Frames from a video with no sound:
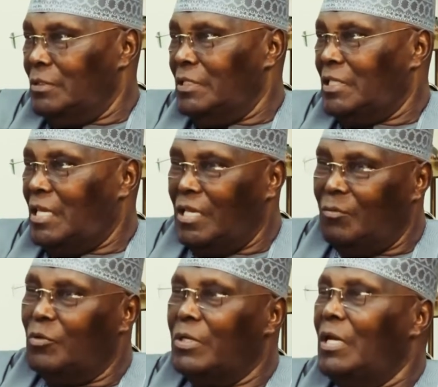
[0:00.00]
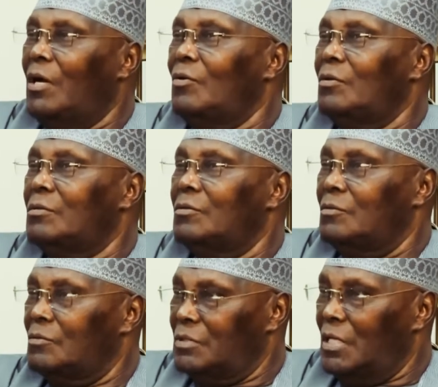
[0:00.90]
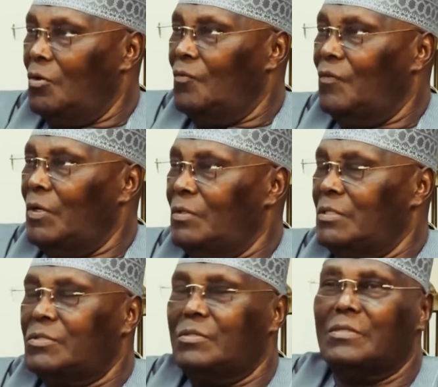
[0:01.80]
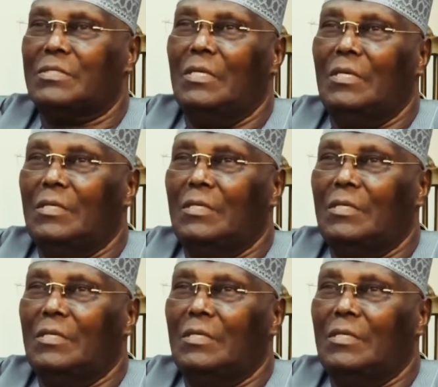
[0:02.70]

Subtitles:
They came on their own violations,